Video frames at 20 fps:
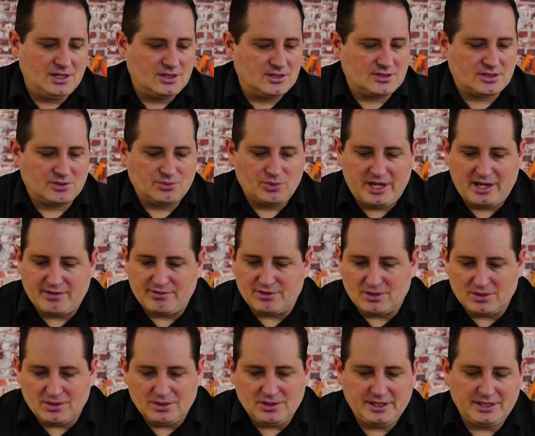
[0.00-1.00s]
So we have it
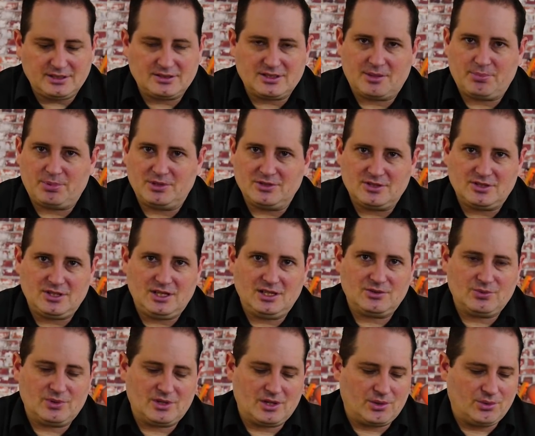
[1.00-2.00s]
all linked up and synced
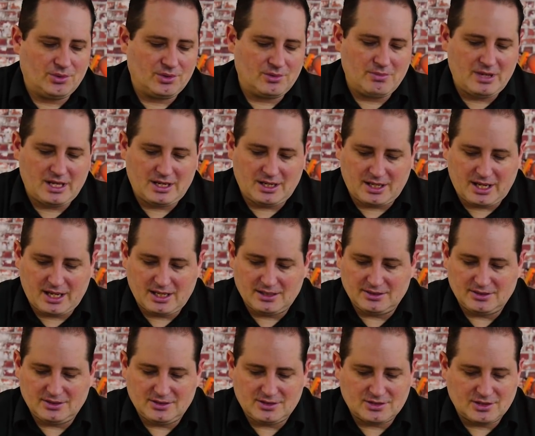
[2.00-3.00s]
with our automatic
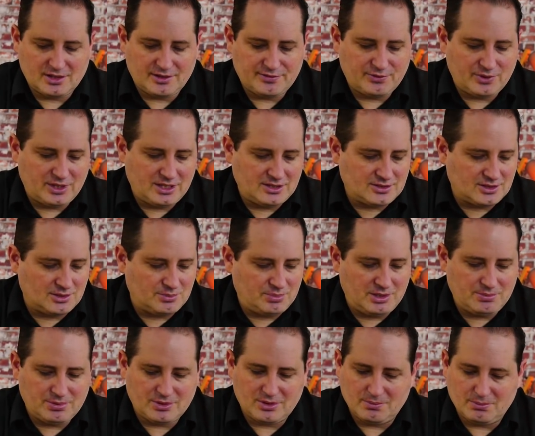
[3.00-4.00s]
calendar software so
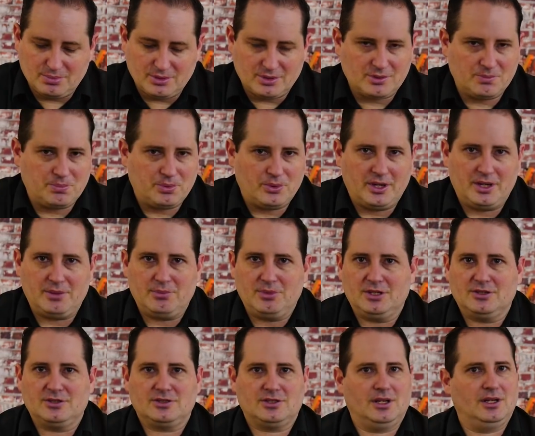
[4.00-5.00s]
people can book appointments,